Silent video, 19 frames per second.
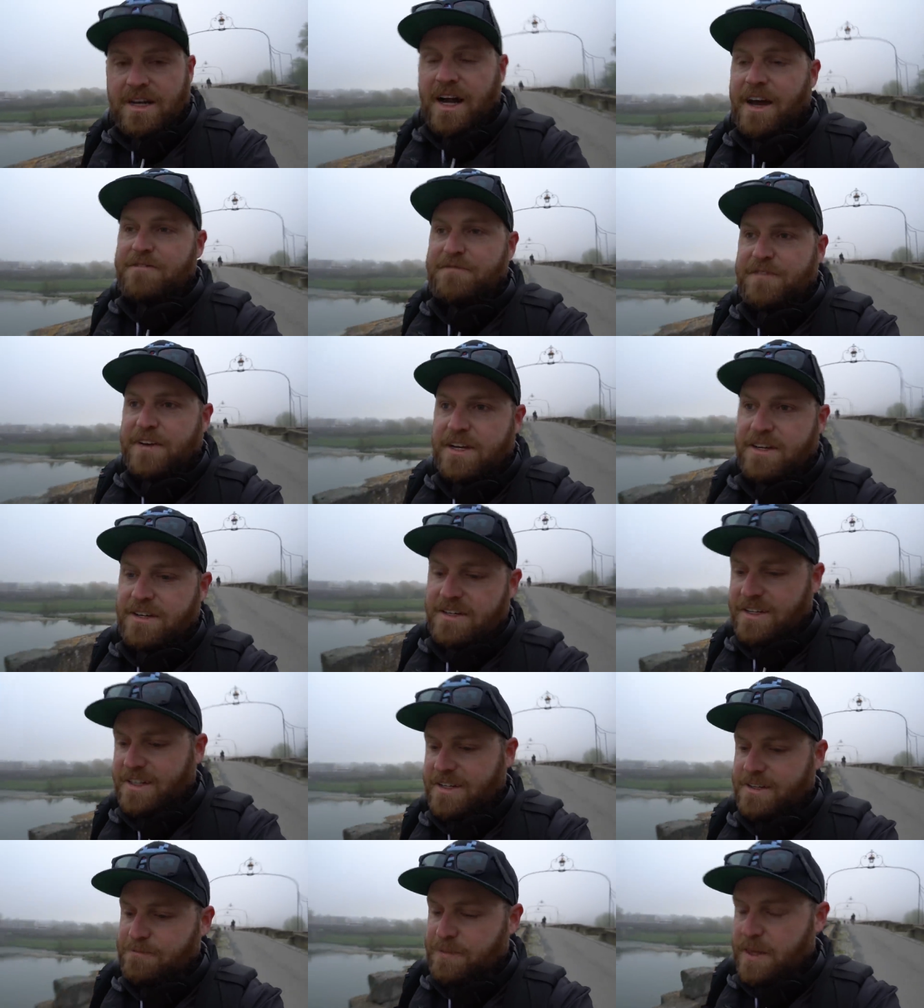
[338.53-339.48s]
I
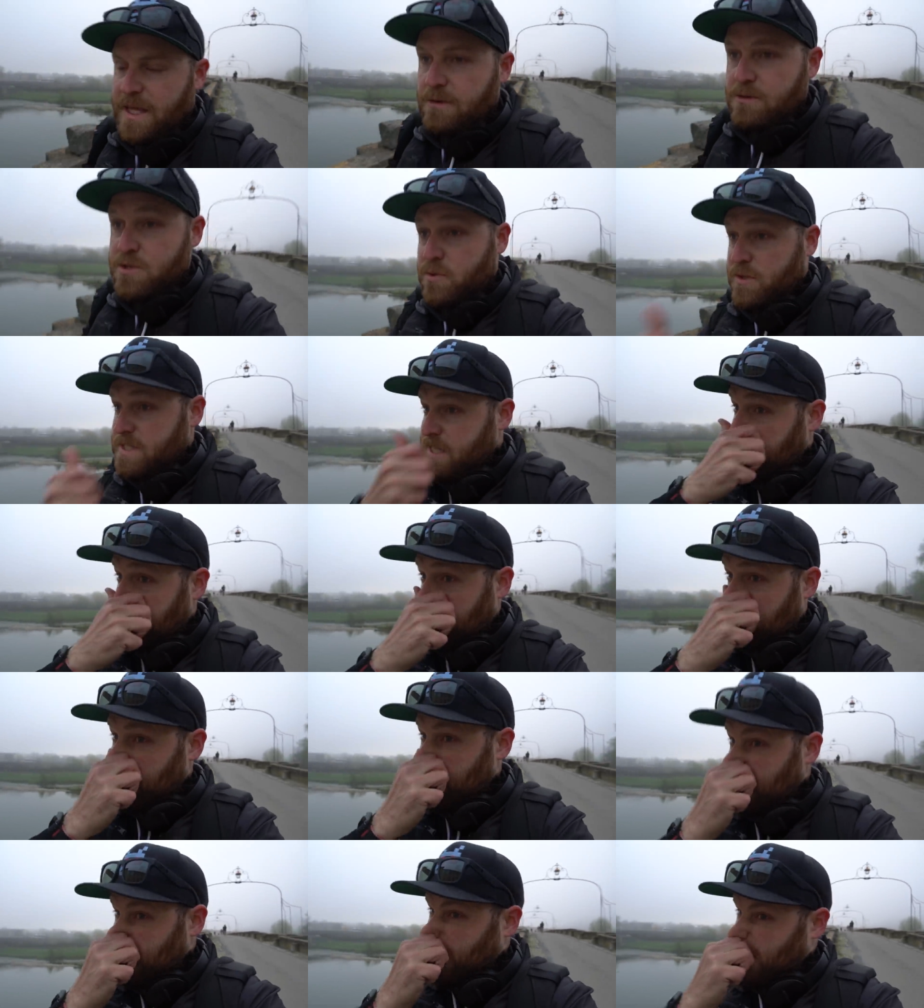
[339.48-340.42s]
figured that it was worth taking the
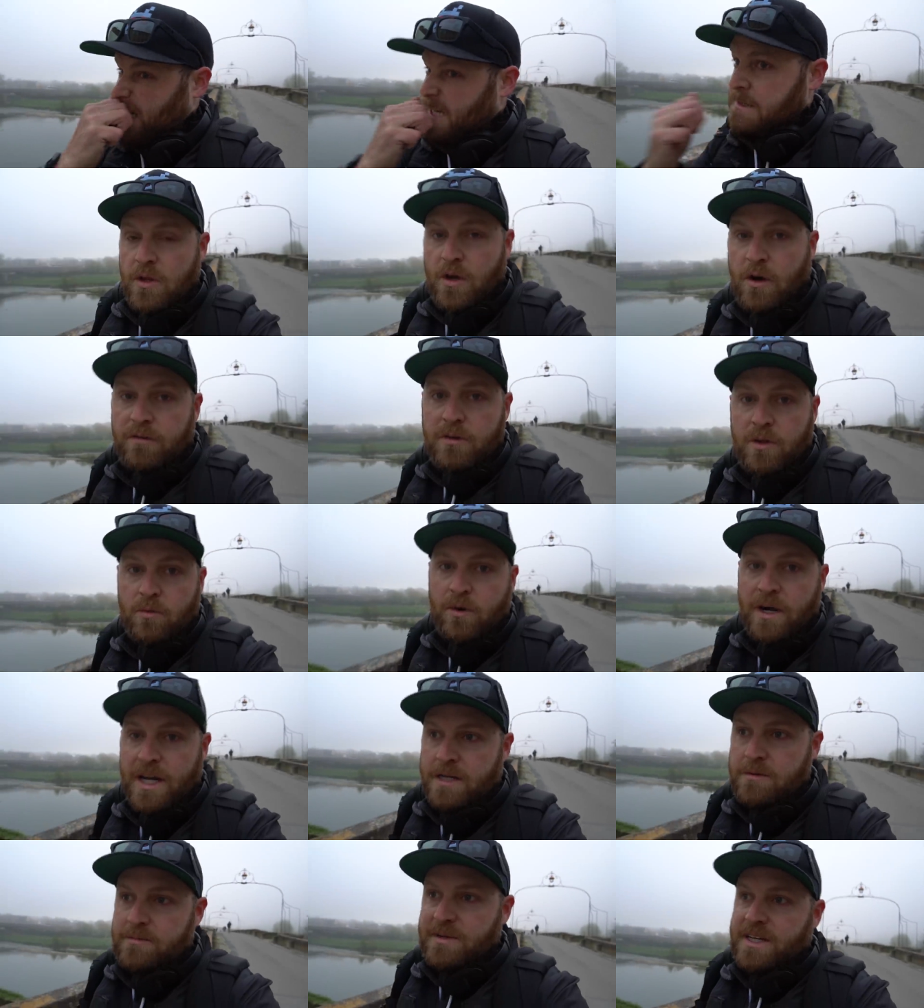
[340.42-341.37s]
risk over the
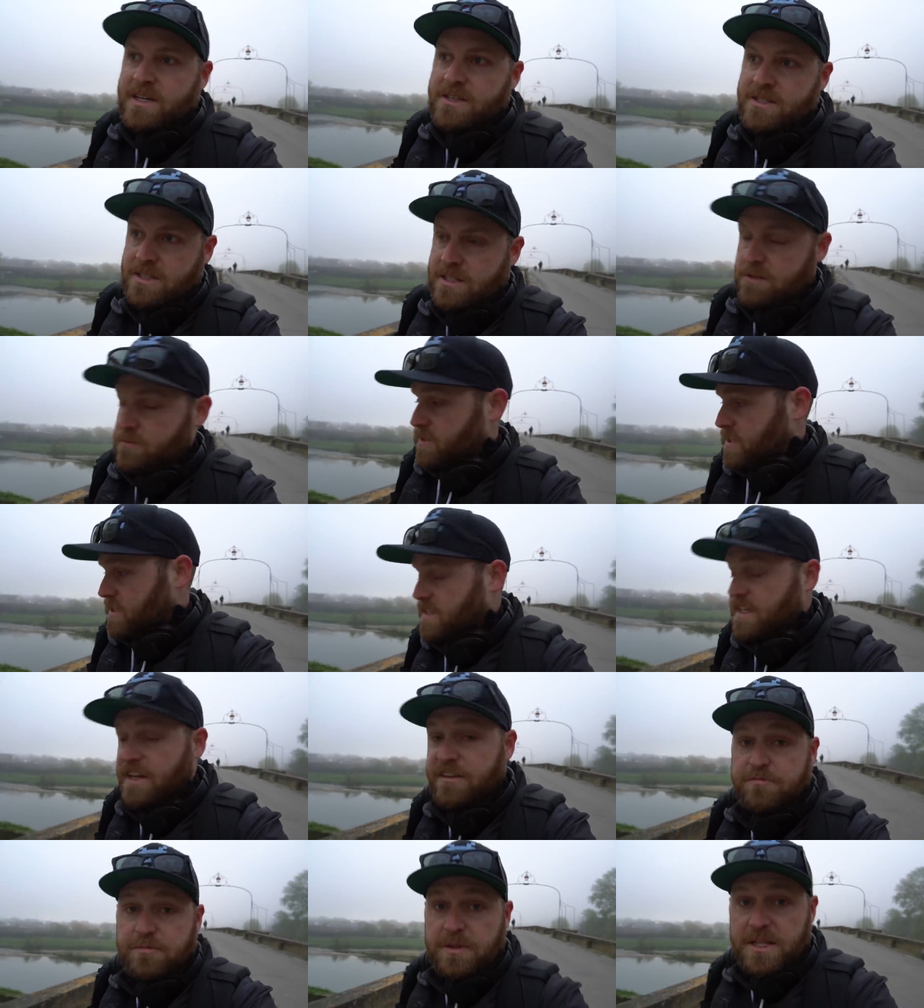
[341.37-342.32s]
water because it was a
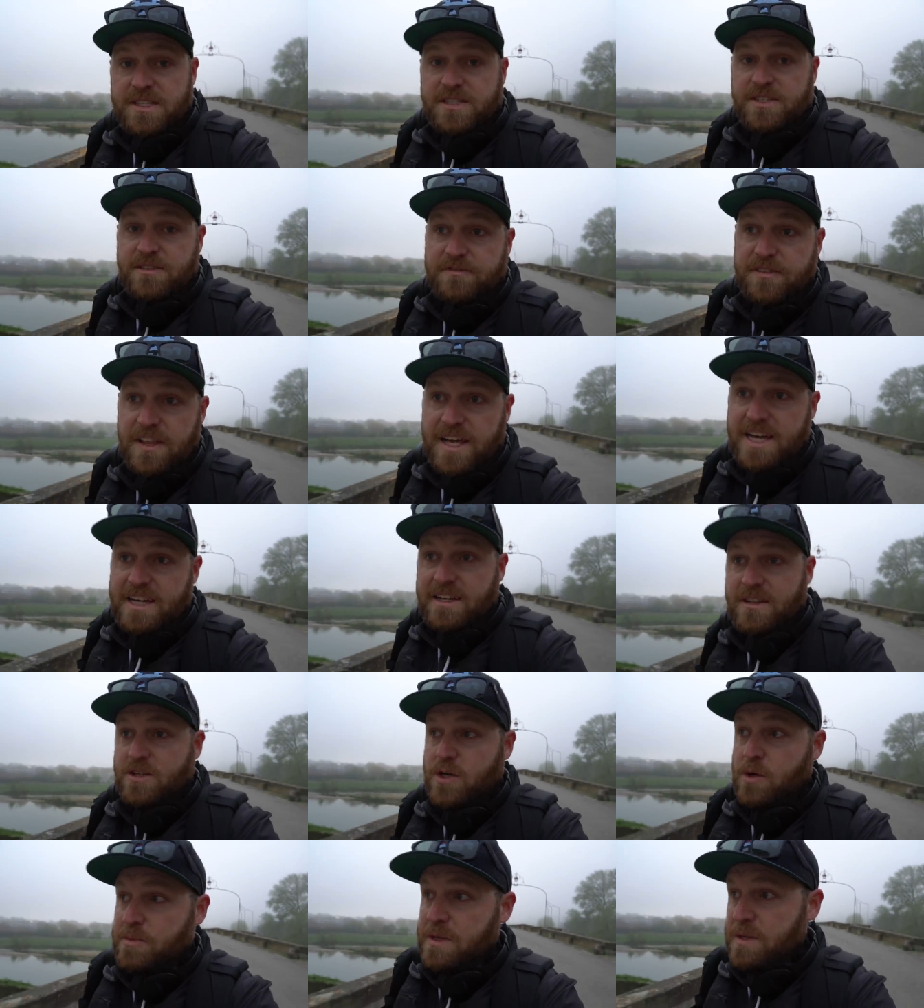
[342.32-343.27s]
safe place to fly,
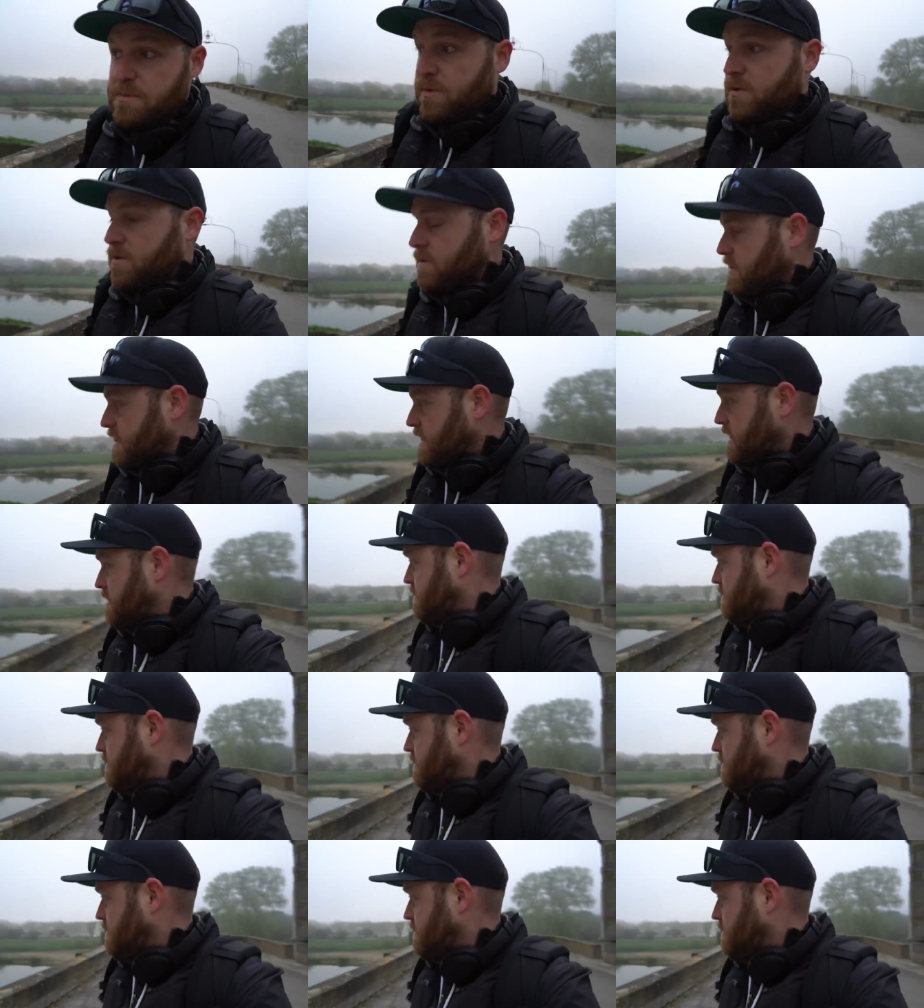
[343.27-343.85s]
no people, you